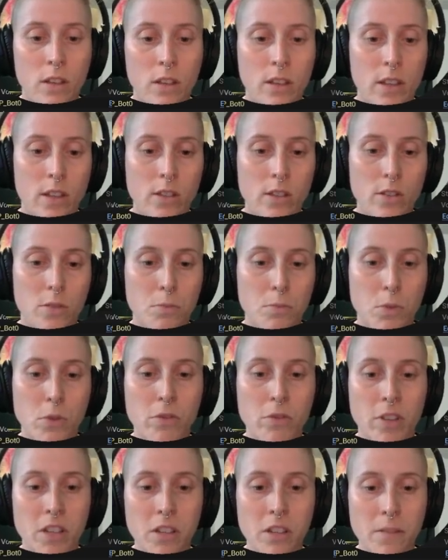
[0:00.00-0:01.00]
that's
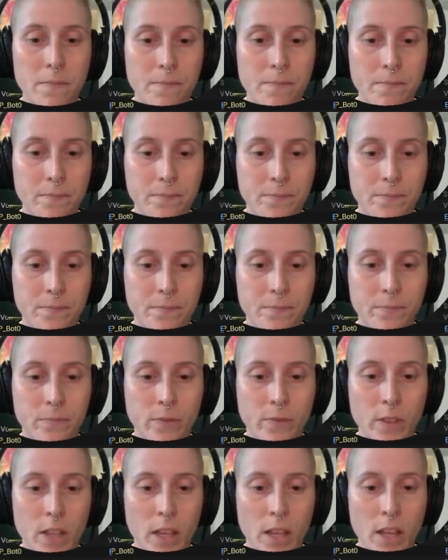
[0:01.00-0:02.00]
moving,
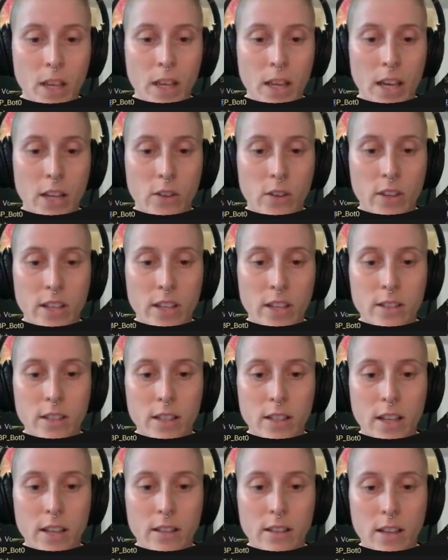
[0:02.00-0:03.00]
and you can see
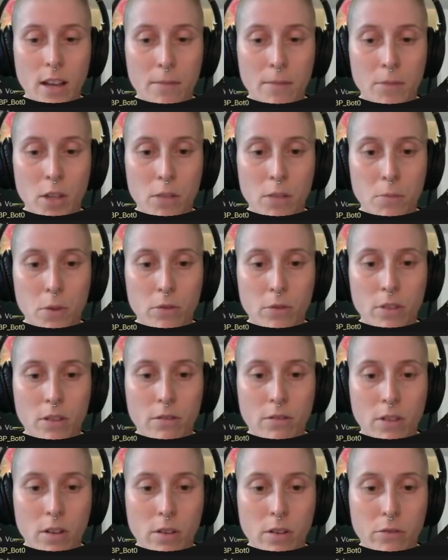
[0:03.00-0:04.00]
that I'm not moving
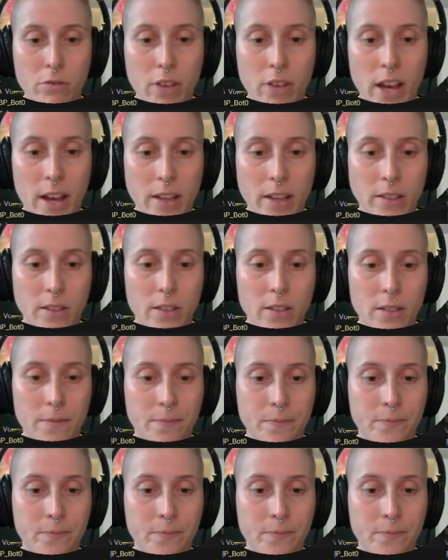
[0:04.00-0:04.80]
very fast.